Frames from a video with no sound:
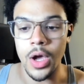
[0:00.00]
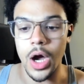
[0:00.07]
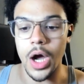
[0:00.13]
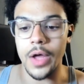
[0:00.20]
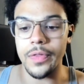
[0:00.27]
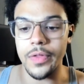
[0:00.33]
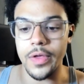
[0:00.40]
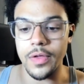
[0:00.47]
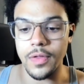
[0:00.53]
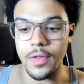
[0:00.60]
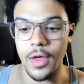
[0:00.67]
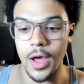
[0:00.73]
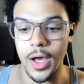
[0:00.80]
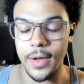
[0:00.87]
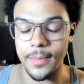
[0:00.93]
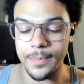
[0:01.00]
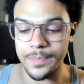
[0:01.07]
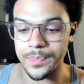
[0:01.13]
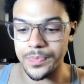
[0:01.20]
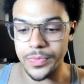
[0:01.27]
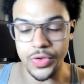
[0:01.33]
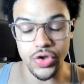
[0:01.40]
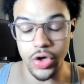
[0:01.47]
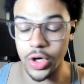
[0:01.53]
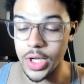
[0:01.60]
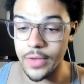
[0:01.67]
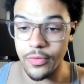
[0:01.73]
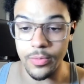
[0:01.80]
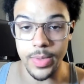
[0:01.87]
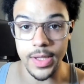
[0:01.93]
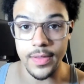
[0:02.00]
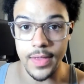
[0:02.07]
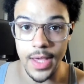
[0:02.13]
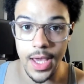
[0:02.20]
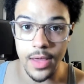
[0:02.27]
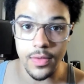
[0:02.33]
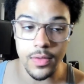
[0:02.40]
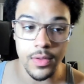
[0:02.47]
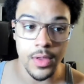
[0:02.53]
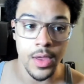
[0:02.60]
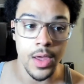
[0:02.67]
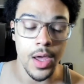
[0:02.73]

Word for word: on this um, journey for BTS.